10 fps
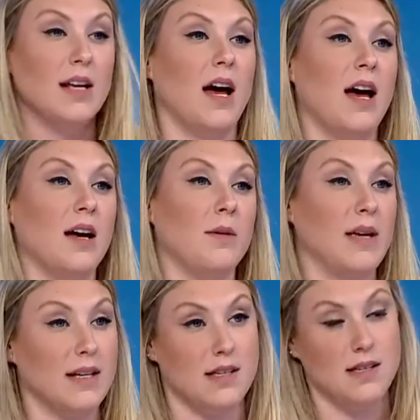
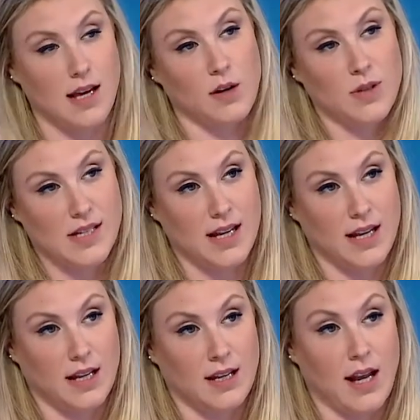because his son was
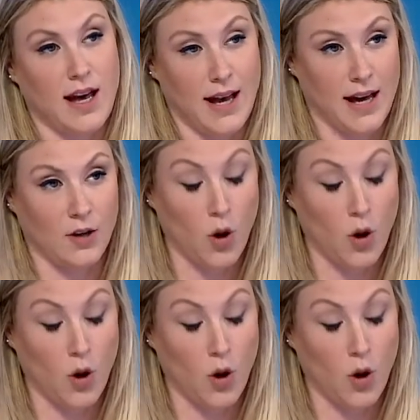sick and had